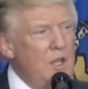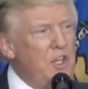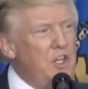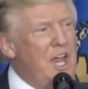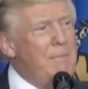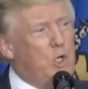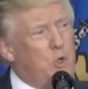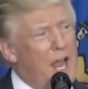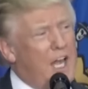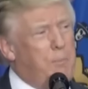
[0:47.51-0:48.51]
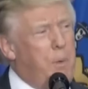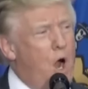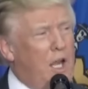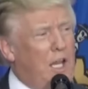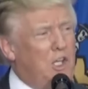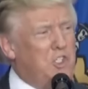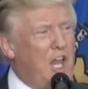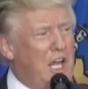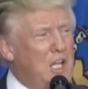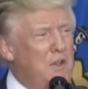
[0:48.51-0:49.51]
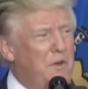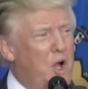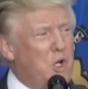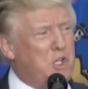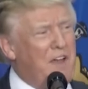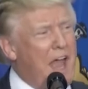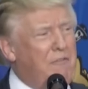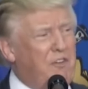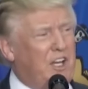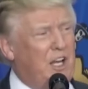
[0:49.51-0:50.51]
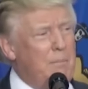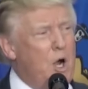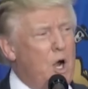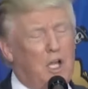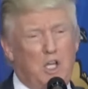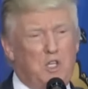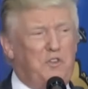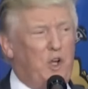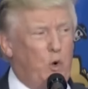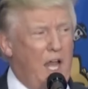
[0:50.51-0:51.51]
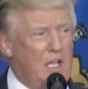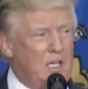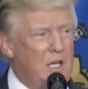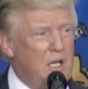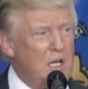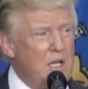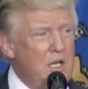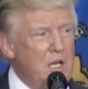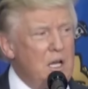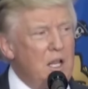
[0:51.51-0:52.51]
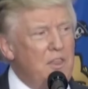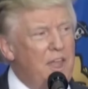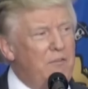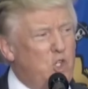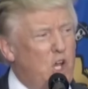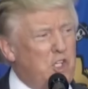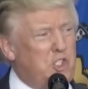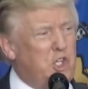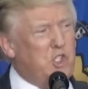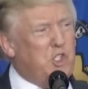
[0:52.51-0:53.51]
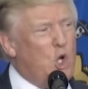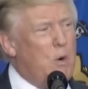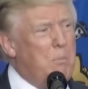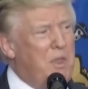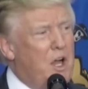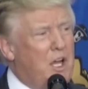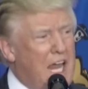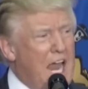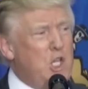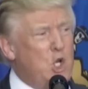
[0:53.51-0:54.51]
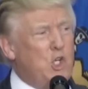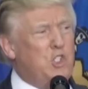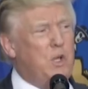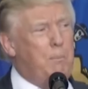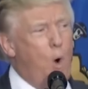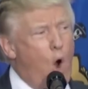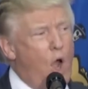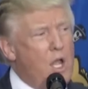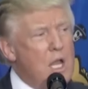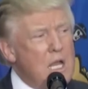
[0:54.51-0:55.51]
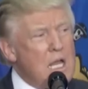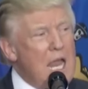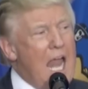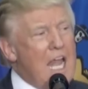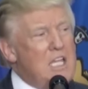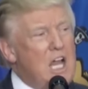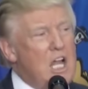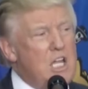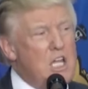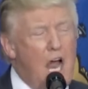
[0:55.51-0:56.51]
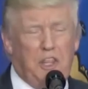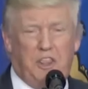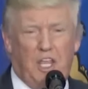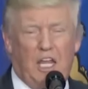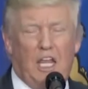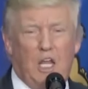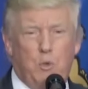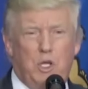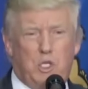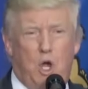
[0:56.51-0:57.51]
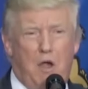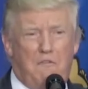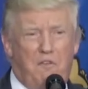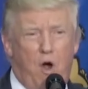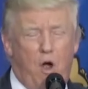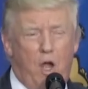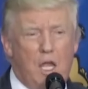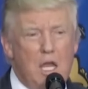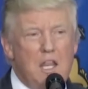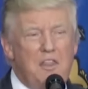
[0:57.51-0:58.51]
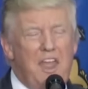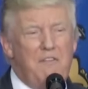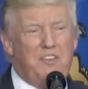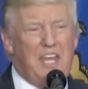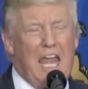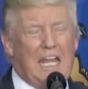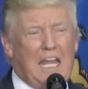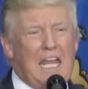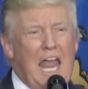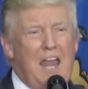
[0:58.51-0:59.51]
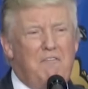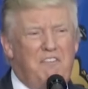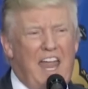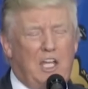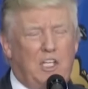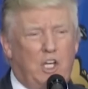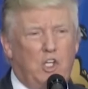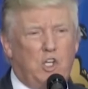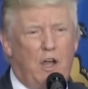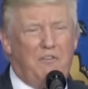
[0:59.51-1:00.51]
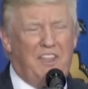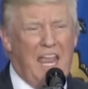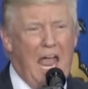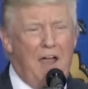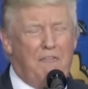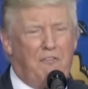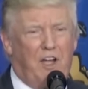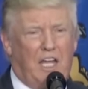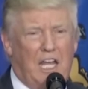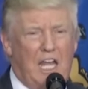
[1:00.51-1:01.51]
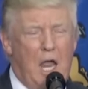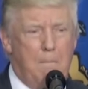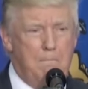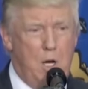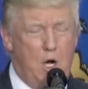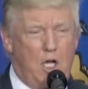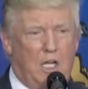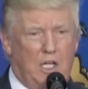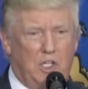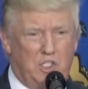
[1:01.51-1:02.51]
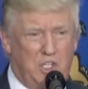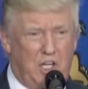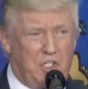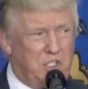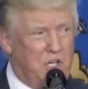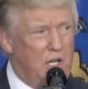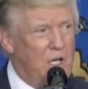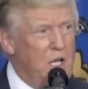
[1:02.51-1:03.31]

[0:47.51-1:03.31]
The Democratic Party has taken the votes of African Americans for granted. They've just assumed they'll get your support and done nothing in return for it. They've taken advantage of the African American citizen.